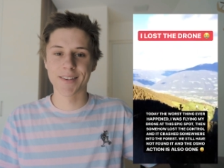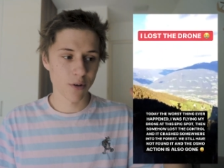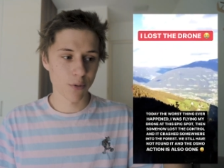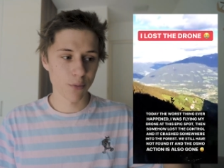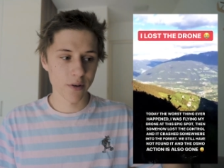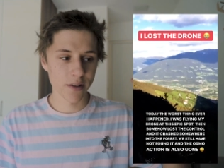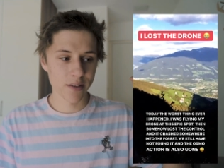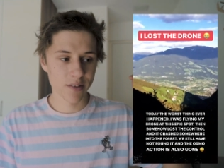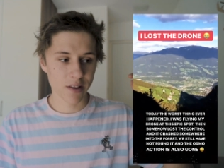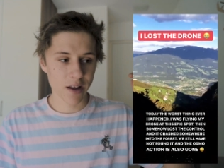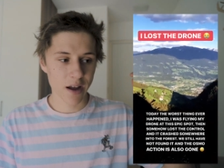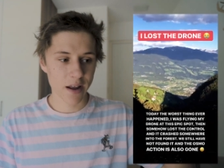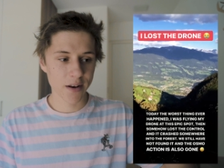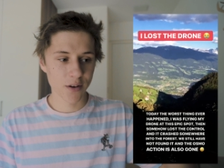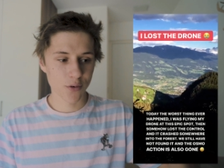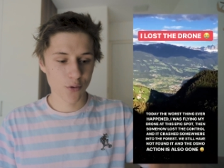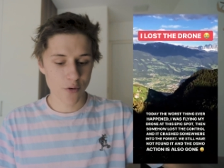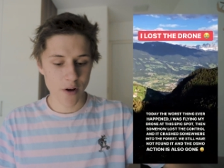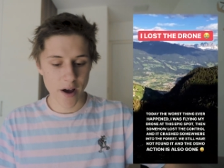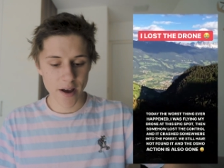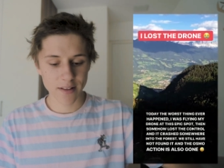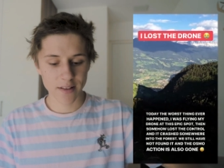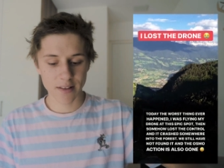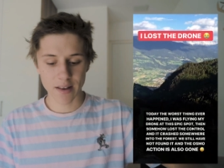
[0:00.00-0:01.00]
So we started
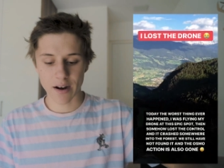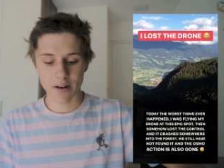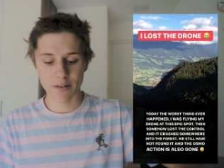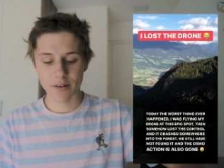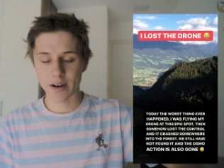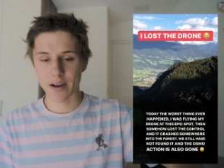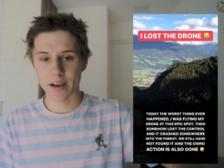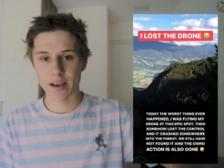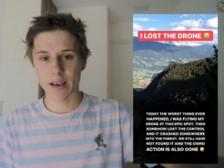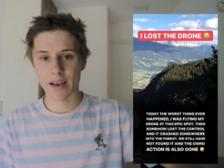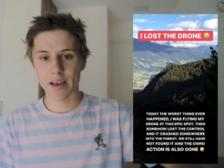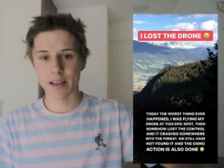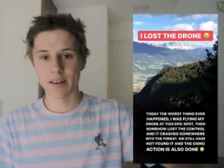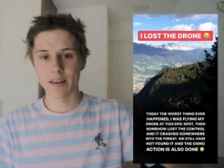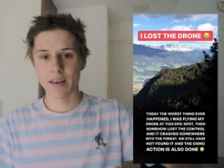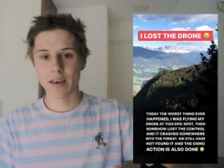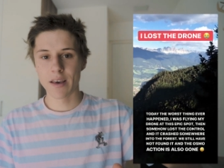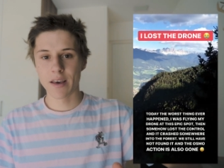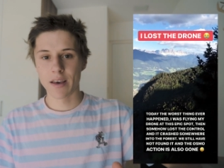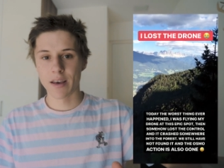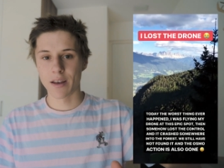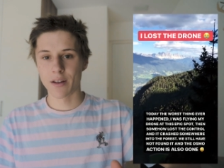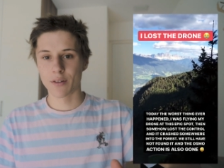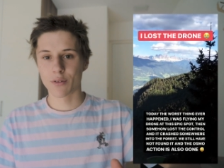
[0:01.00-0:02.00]
right down again
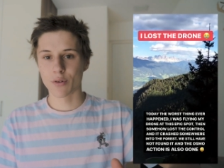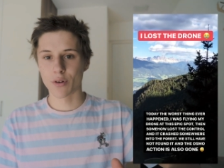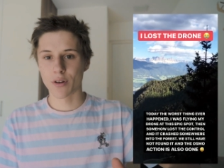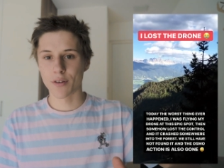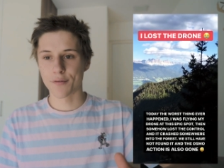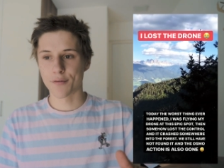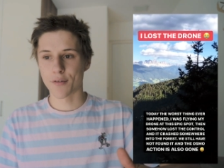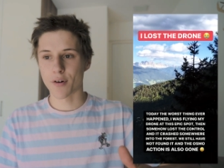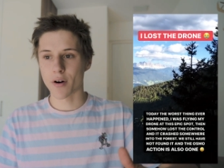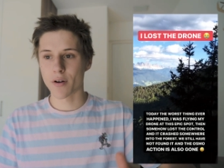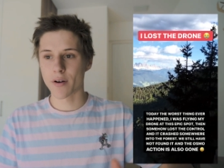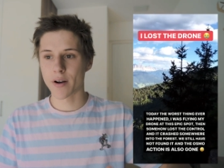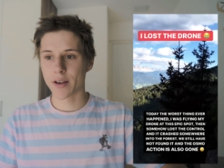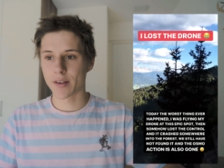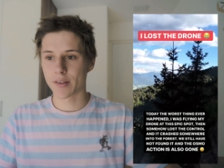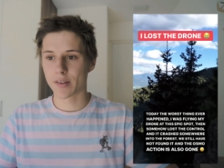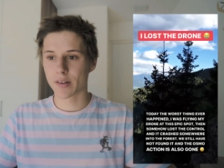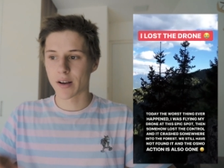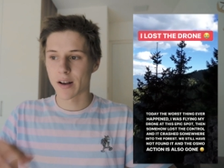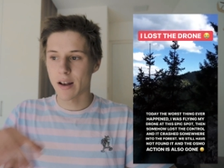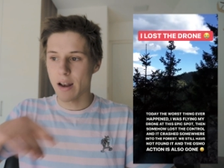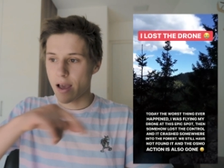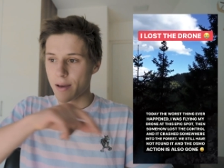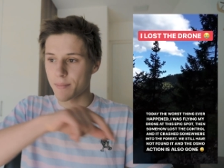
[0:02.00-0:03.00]
into the
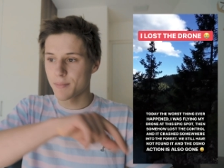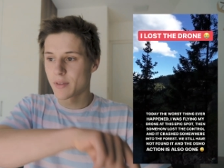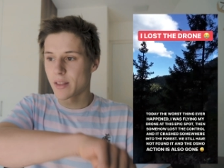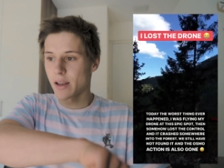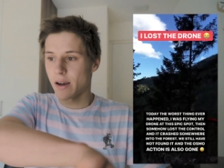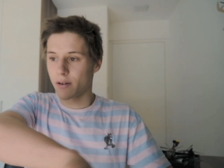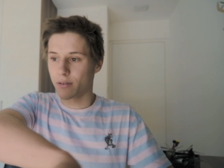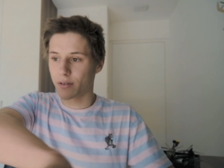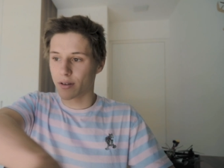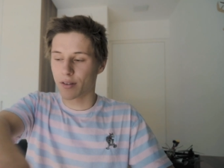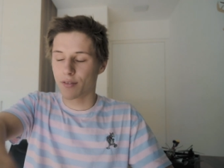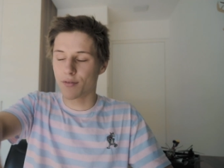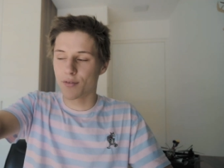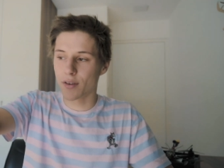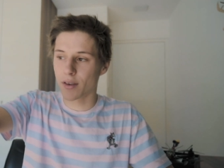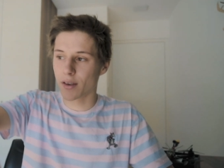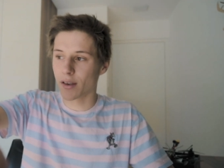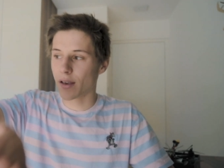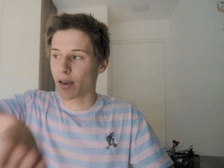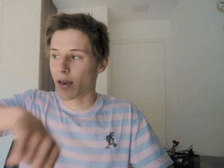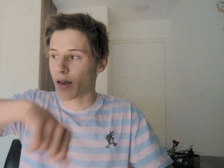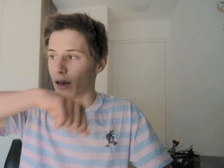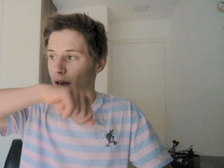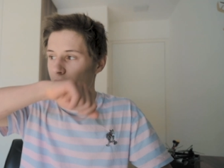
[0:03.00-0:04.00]
forest, climbed down this
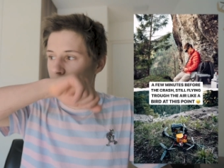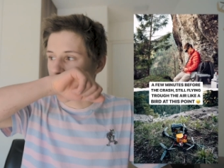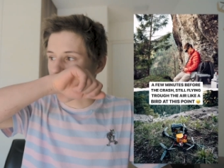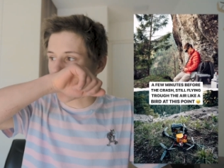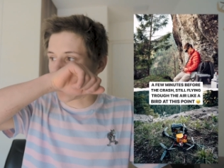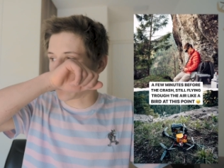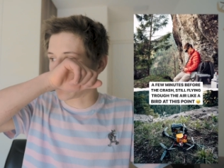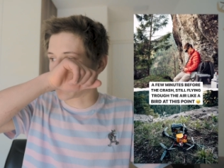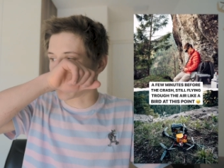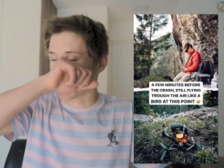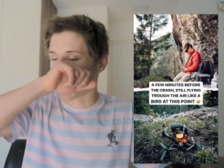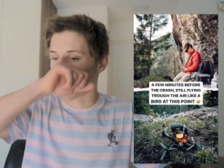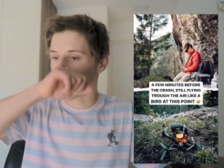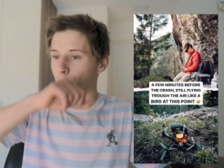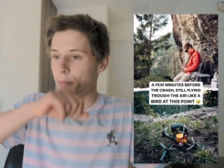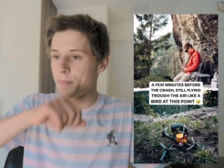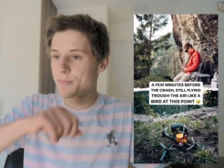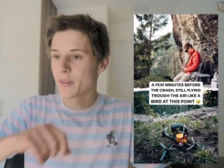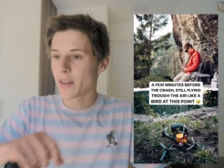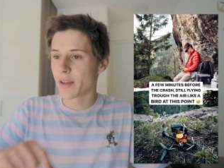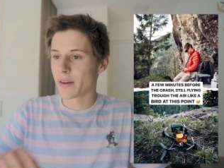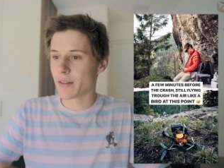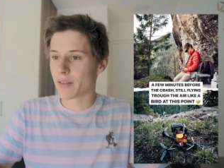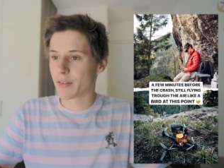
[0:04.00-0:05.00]
thing and
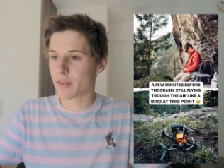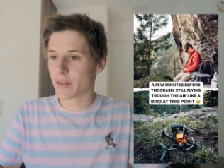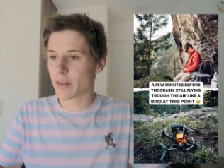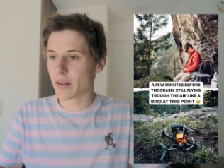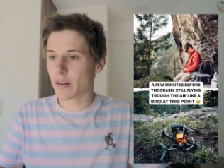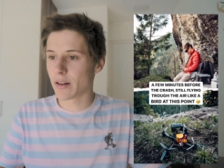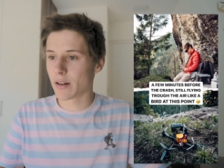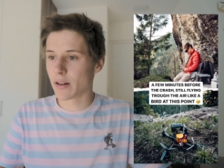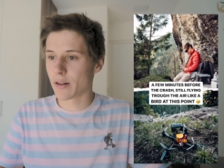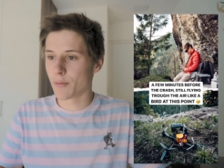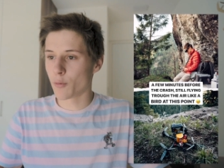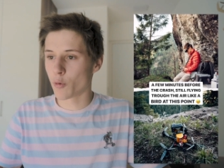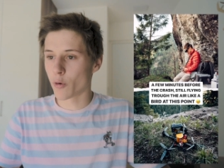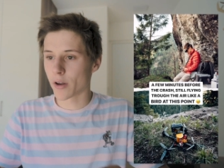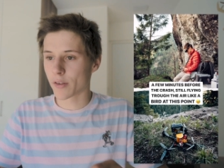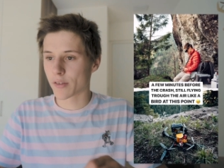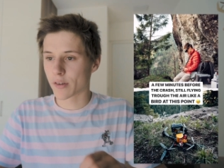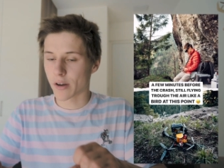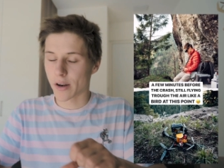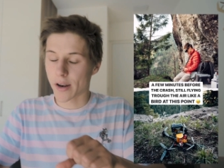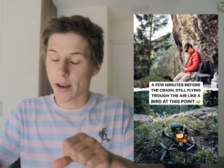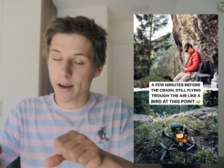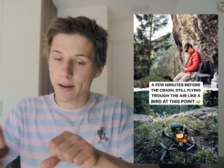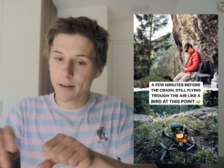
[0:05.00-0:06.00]
hope that it still was
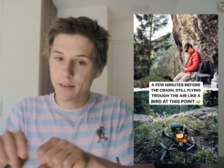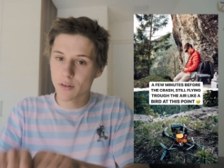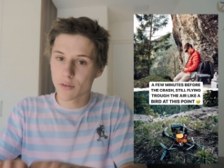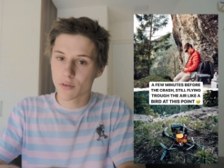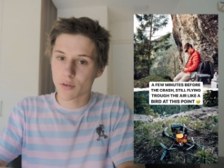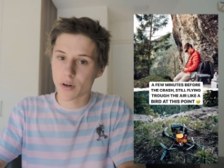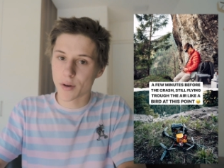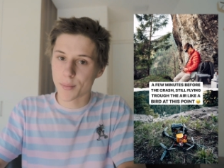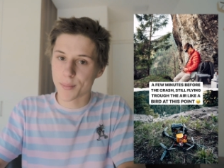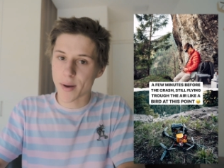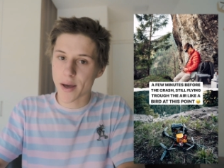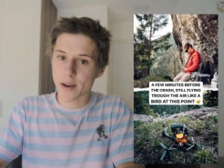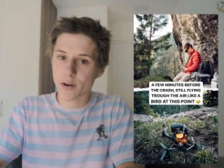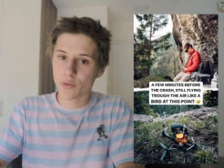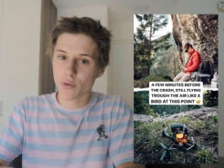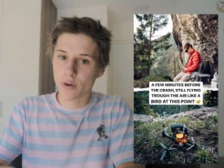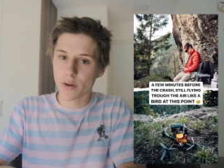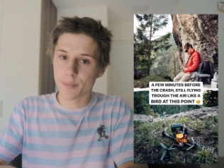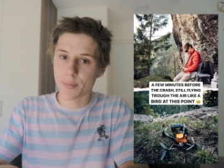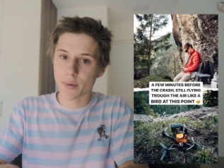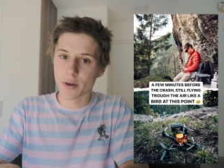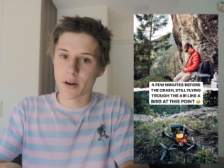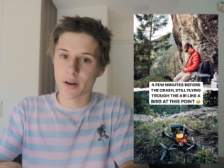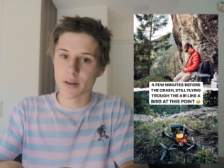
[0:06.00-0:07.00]
connected to the battery
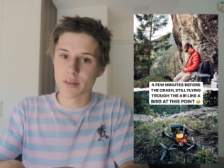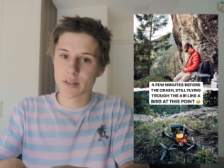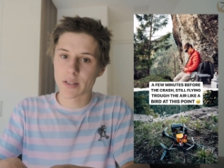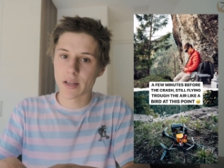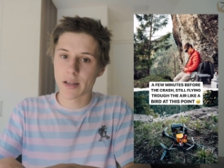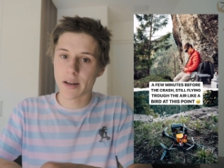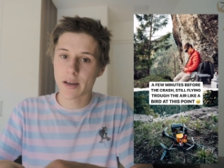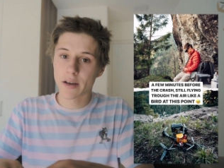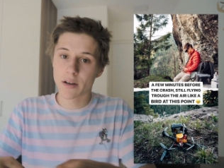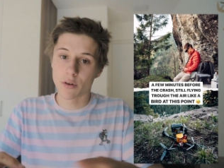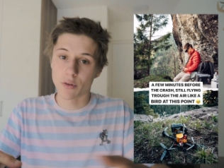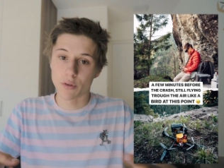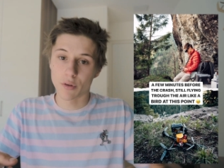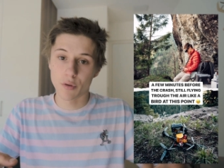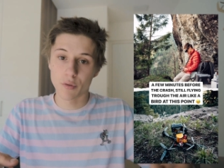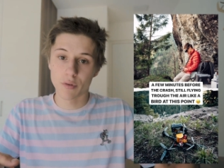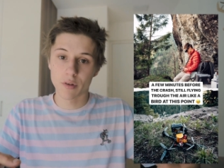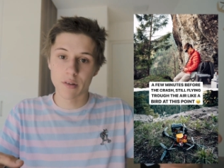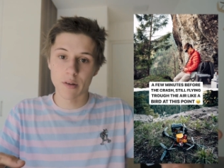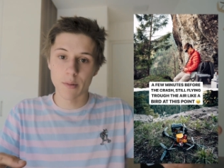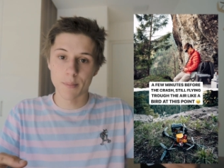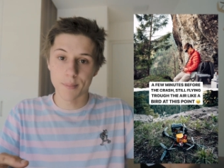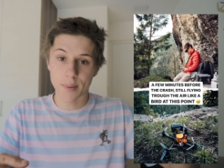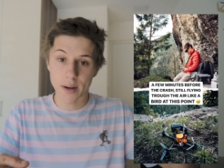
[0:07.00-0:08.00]
because then I could
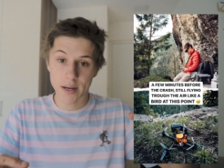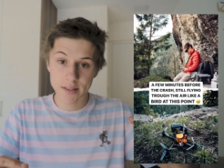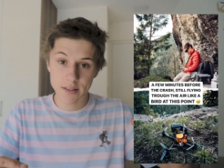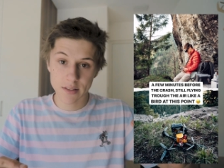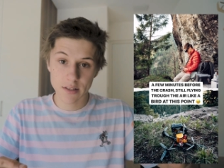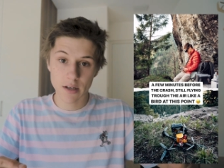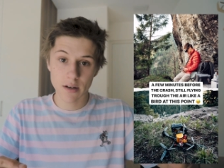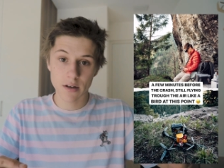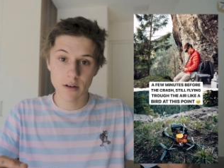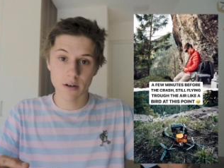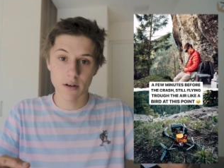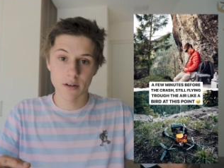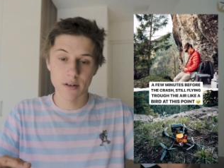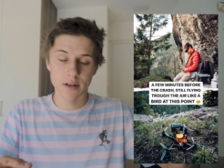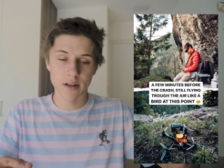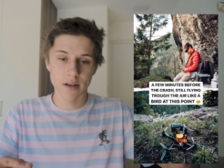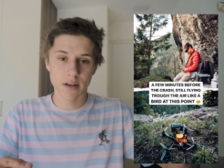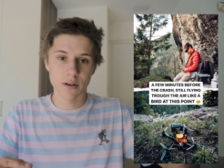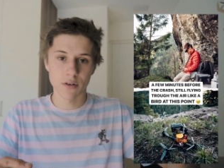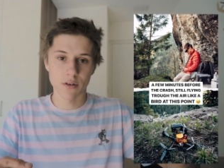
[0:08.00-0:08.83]
use the buzzer on the